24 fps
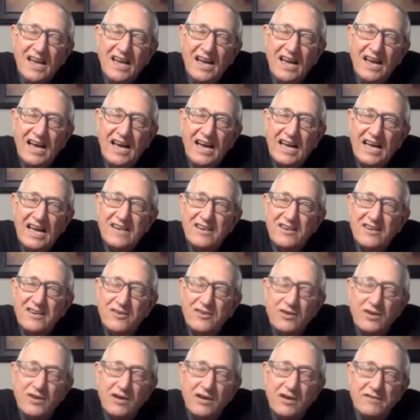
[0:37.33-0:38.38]
And,
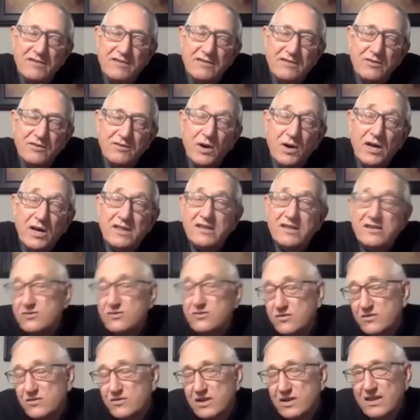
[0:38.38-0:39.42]
the world
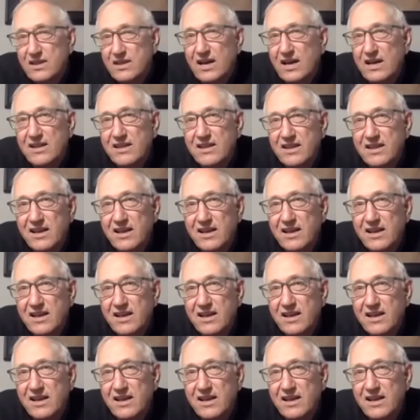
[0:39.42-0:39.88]
is doing that.